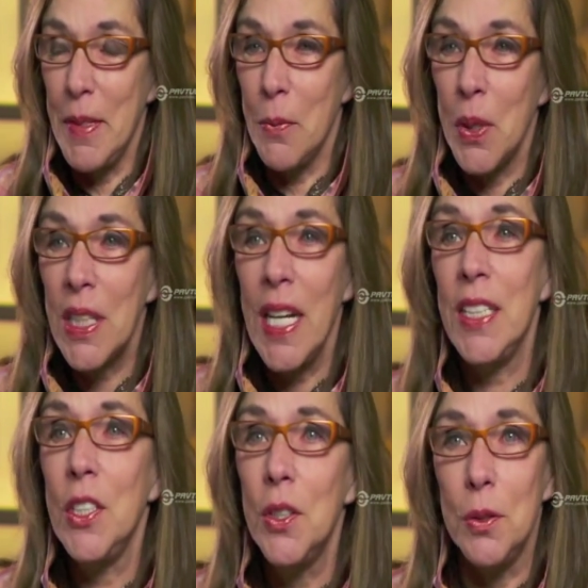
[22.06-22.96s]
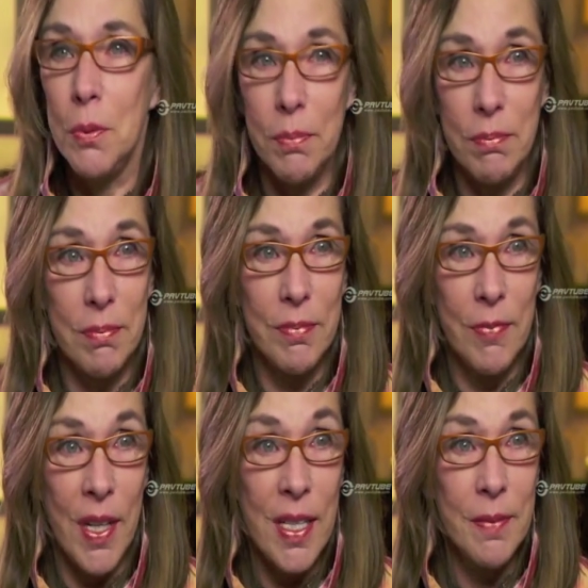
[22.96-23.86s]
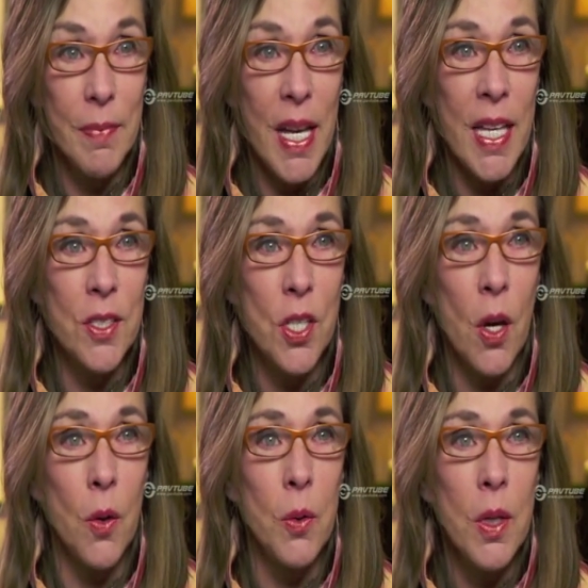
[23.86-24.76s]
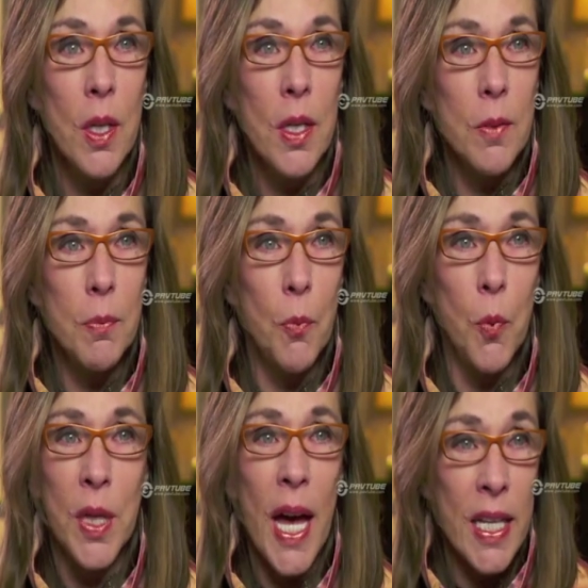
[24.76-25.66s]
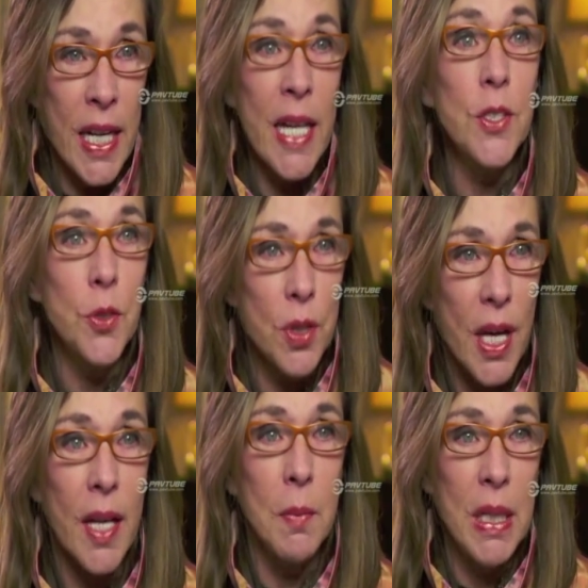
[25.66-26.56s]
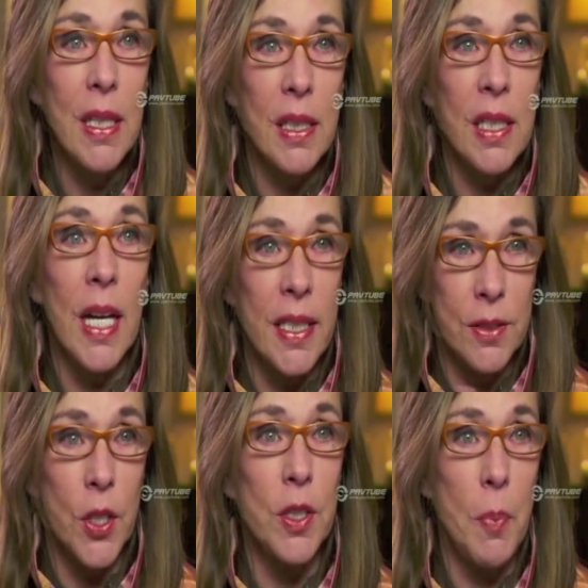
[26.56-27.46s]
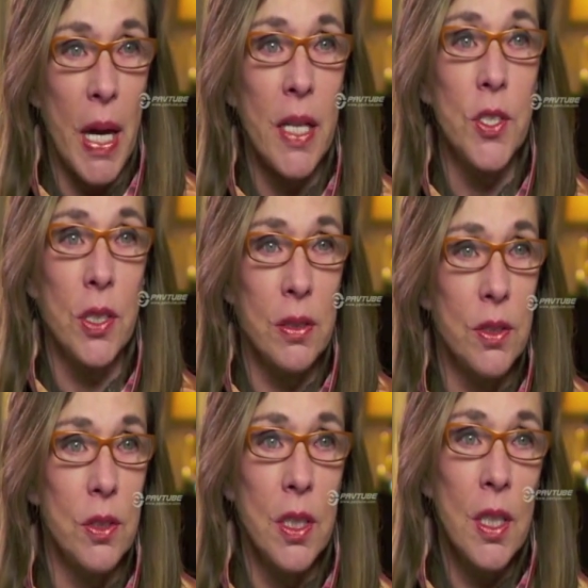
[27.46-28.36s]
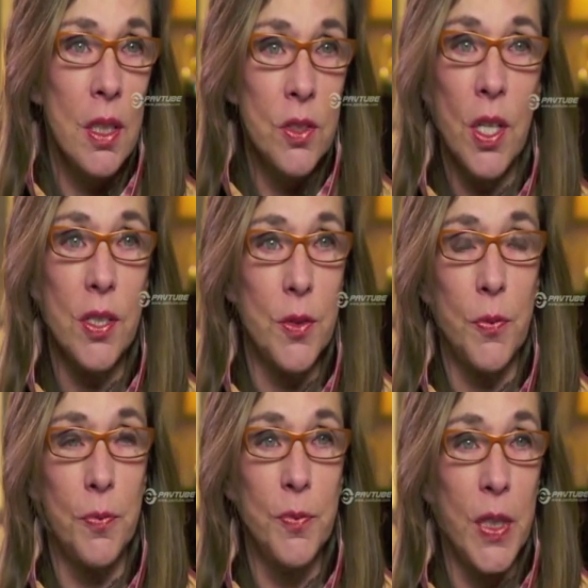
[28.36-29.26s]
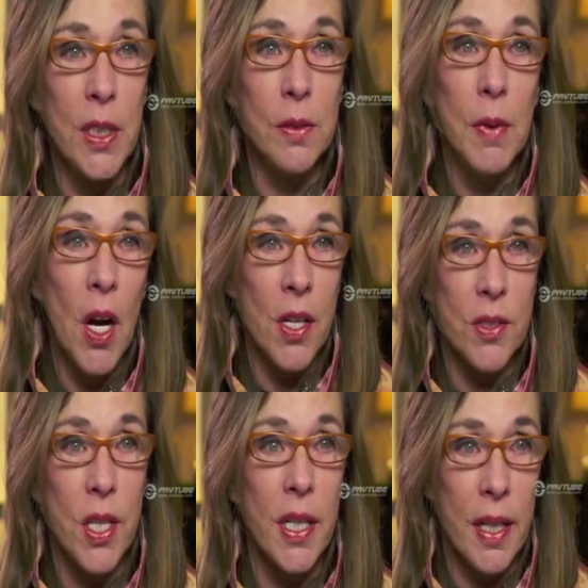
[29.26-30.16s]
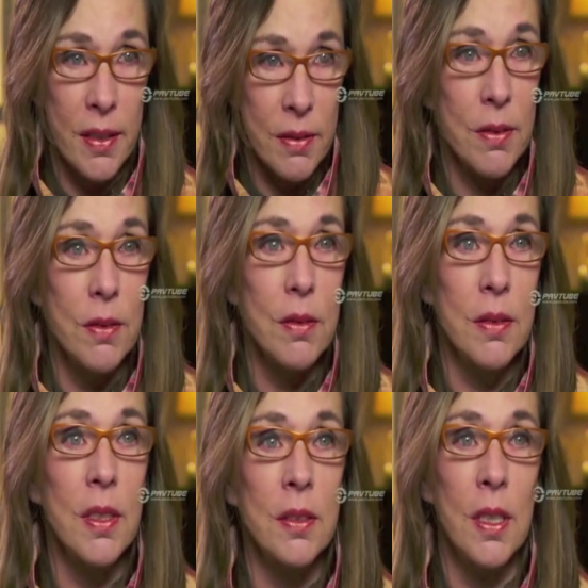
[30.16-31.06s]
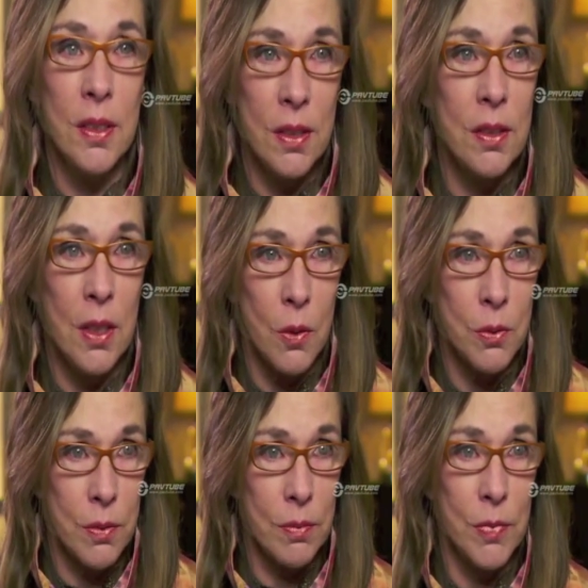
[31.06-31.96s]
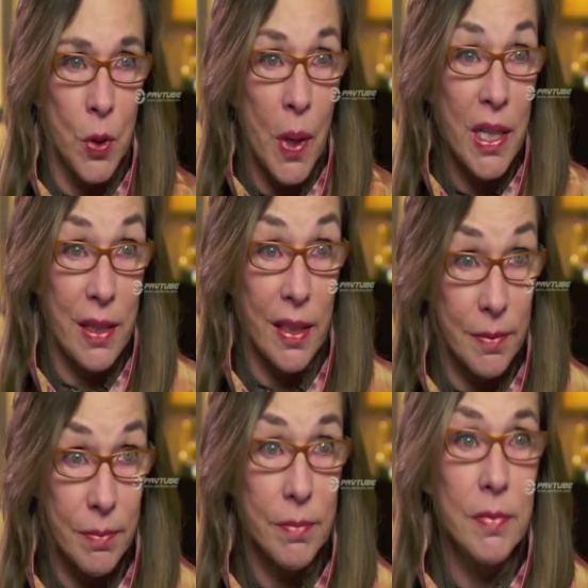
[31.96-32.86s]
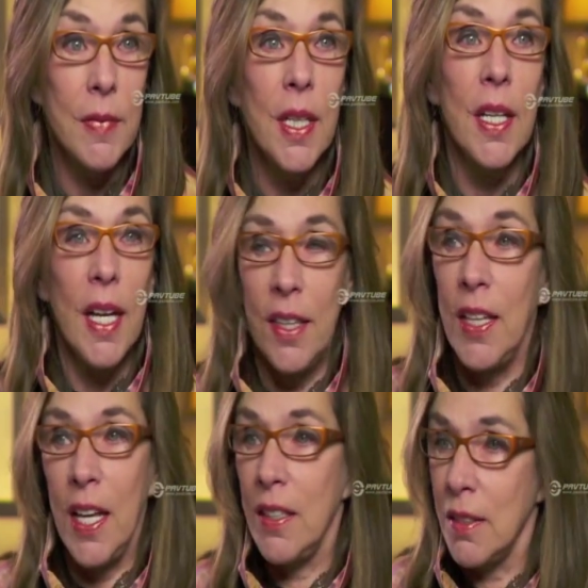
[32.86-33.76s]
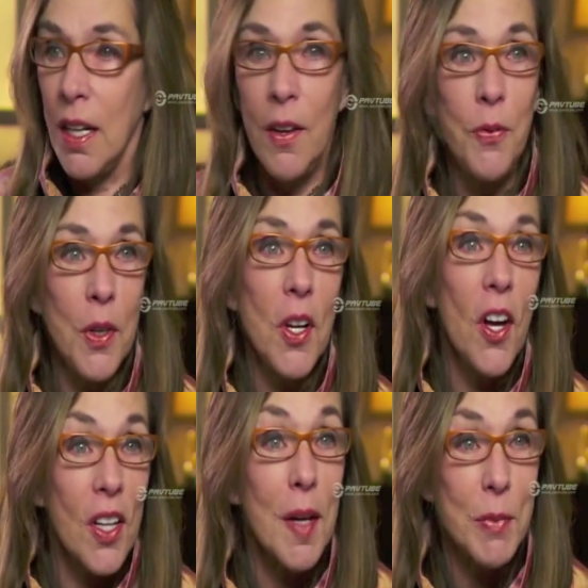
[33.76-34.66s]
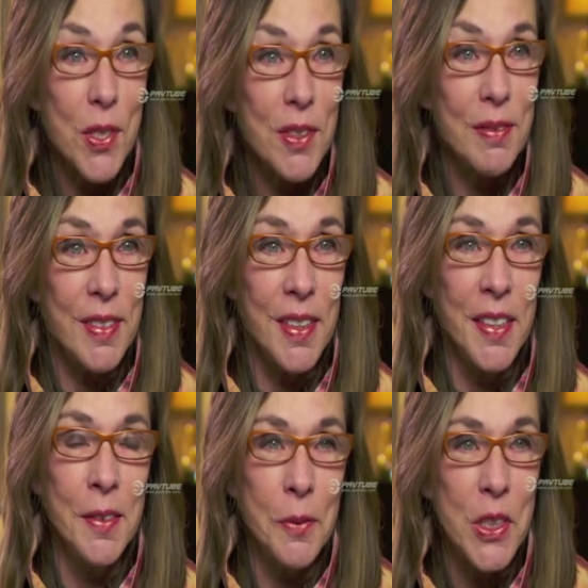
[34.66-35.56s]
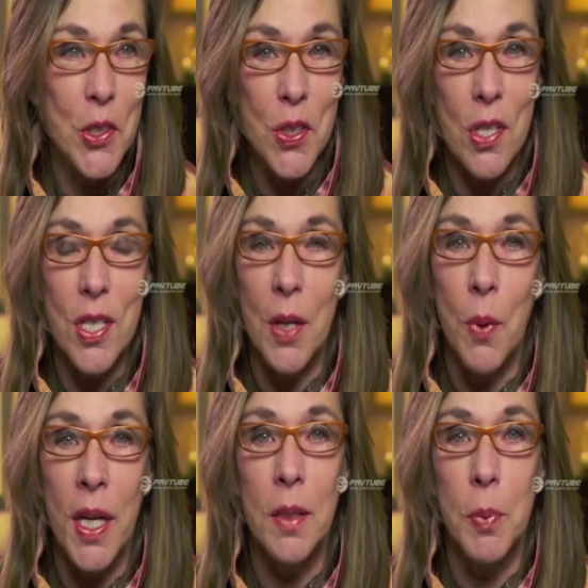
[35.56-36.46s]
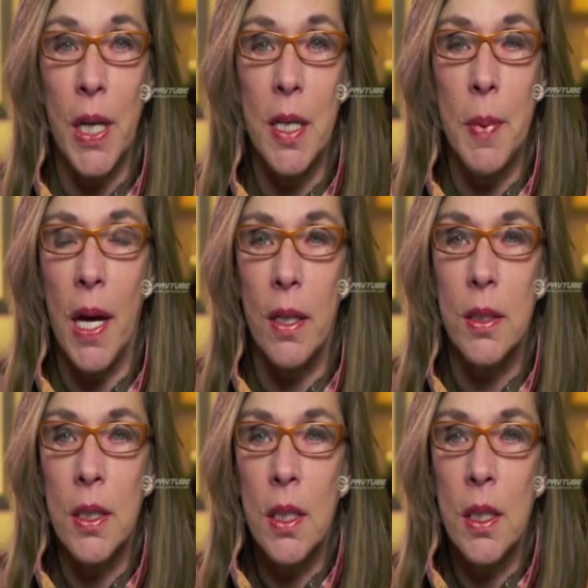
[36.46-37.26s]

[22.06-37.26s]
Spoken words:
What can I do, right? And so, without an answer to that, immediately I turn the page and just feel heartsick and don't do anything. And then a phone call comes, which is to say, write a play about